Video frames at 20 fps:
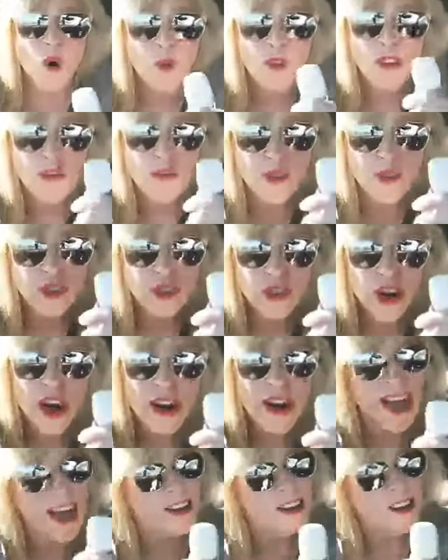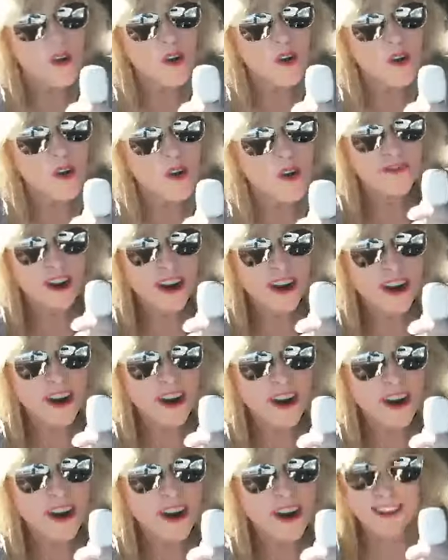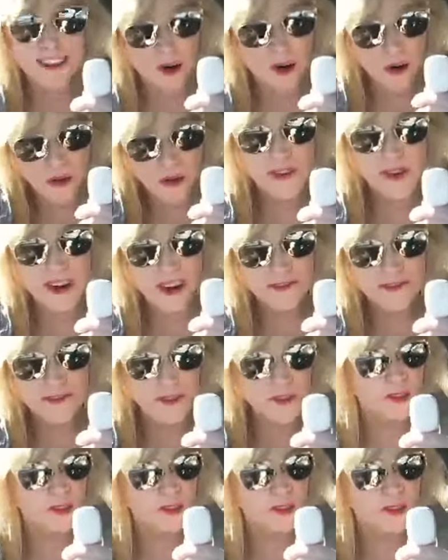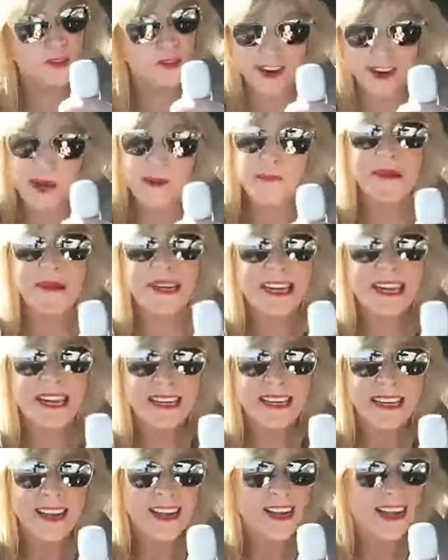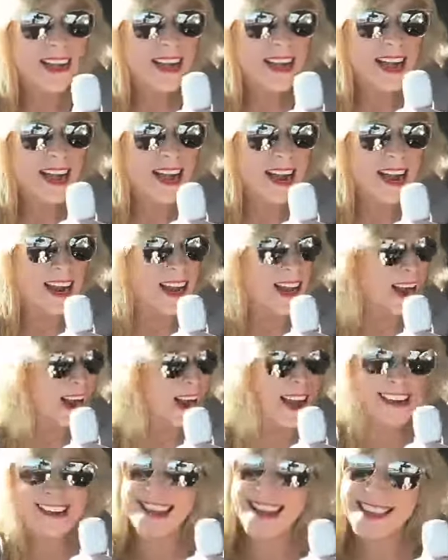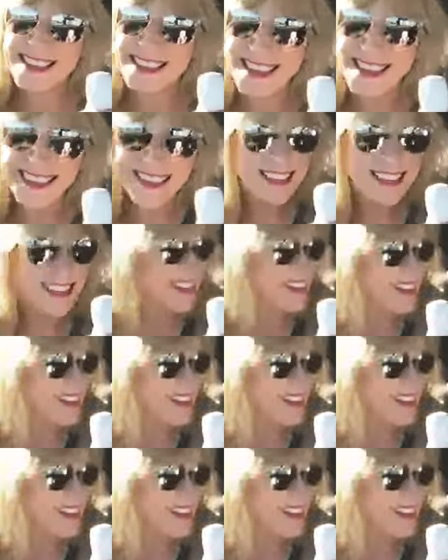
own a food truck, I know I have friends that own a food truck company. Nancy,